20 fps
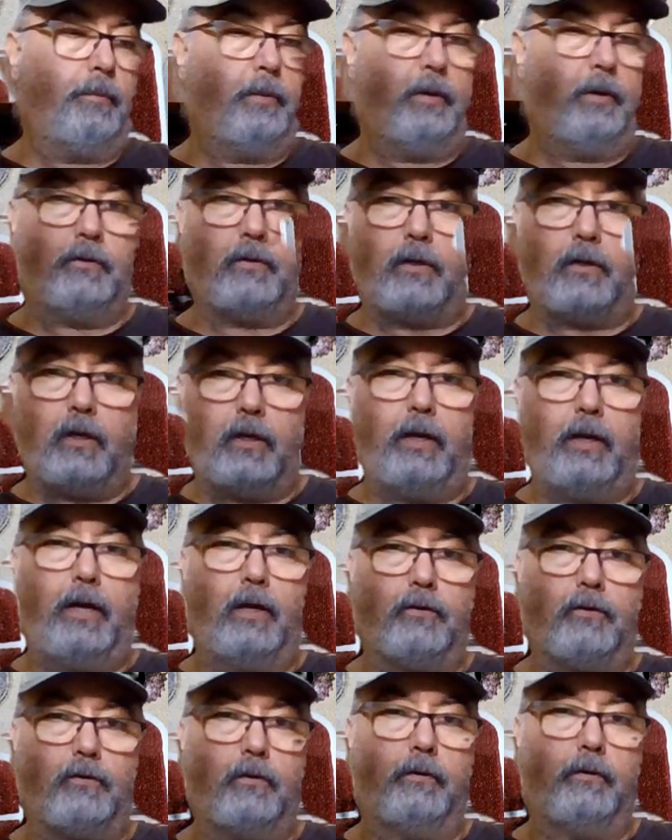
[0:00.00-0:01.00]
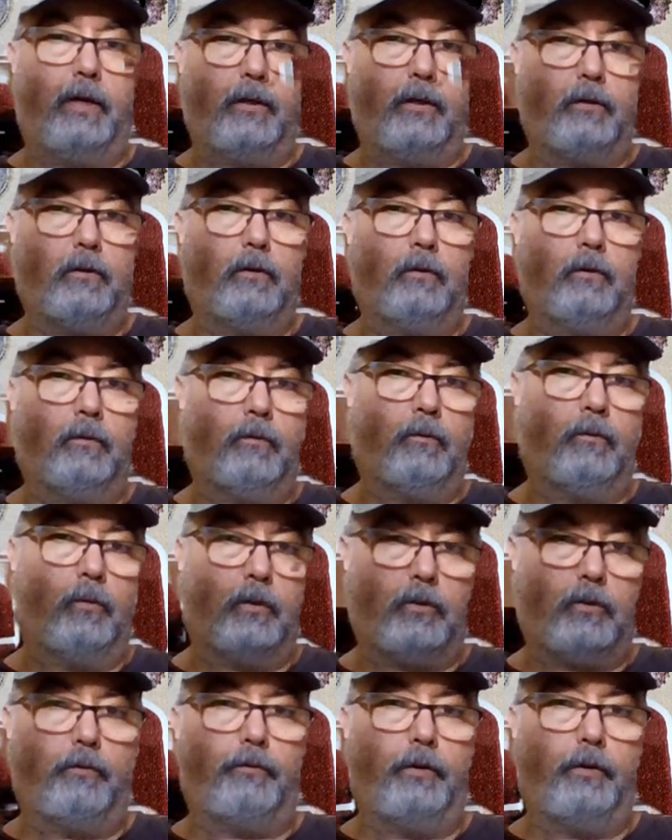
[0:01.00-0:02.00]
kind of hassle, right? To once you
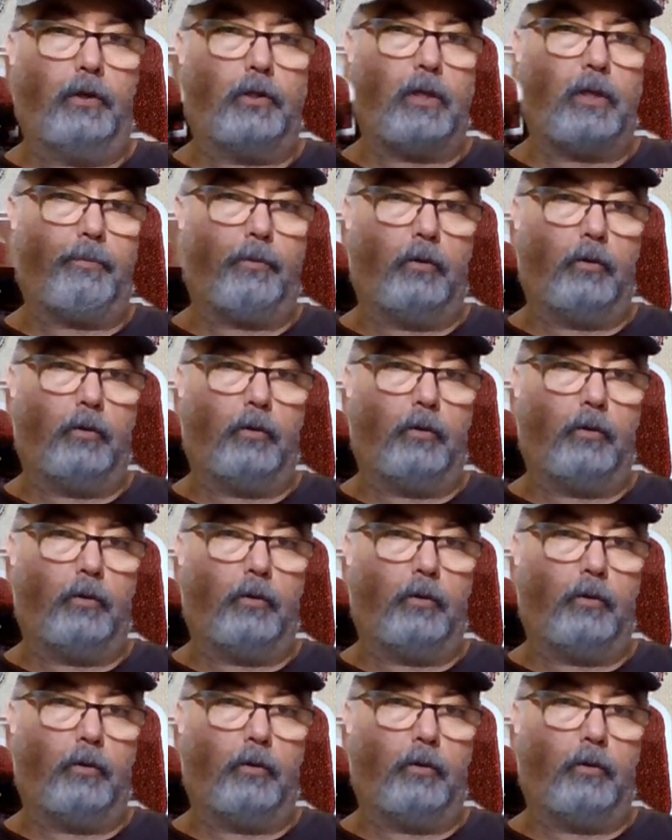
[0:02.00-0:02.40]
finish up your